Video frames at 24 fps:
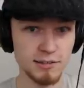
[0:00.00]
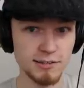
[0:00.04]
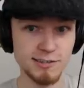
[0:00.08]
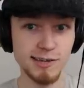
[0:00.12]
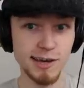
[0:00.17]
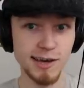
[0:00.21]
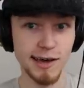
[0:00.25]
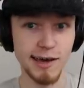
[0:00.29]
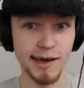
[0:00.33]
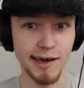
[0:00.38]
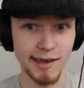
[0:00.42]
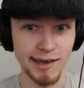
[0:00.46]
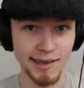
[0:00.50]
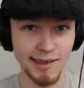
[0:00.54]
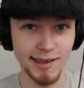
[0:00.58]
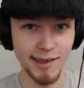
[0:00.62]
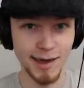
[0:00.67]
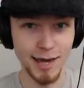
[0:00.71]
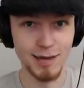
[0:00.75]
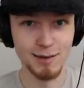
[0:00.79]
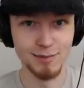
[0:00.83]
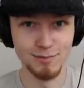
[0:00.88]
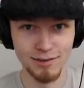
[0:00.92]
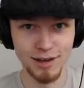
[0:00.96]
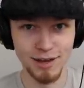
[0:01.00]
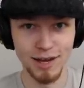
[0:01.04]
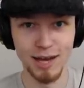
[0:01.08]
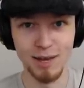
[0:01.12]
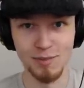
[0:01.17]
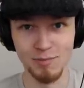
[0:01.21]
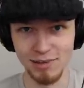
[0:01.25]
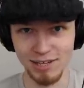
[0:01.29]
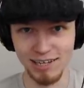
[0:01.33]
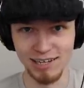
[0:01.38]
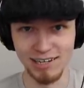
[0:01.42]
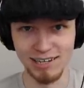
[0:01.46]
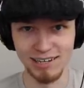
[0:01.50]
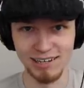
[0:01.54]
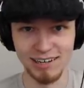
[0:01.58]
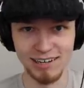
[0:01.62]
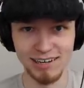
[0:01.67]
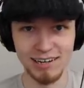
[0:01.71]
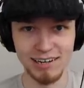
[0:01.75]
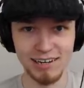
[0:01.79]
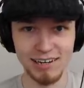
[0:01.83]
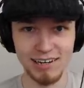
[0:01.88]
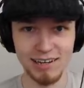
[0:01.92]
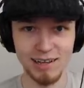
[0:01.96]
duh, I, I mean,
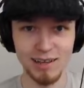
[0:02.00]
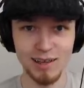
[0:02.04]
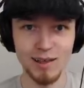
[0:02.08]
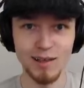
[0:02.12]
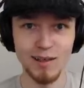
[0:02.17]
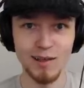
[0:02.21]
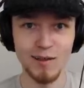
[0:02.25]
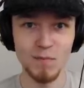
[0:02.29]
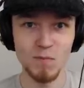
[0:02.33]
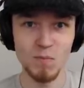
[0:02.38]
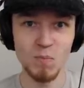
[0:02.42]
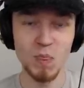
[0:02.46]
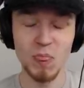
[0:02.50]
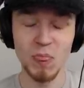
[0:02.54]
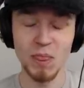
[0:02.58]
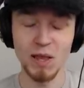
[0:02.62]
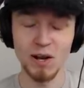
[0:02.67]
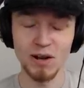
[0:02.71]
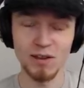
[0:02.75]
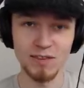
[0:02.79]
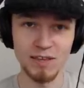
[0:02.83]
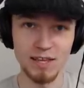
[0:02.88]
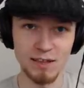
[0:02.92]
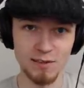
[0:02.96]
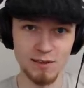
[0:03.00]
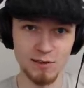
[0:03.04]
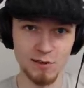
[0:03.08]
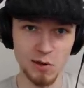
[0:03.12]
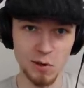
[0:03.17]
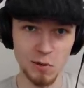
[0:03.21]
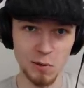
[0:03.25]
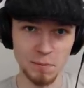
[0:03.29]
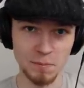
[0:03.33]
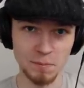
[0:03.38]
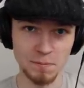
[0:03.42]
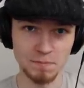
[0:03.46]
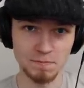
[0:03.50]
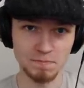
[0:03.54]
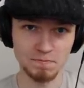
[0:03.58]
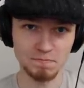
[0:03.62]
there are these two,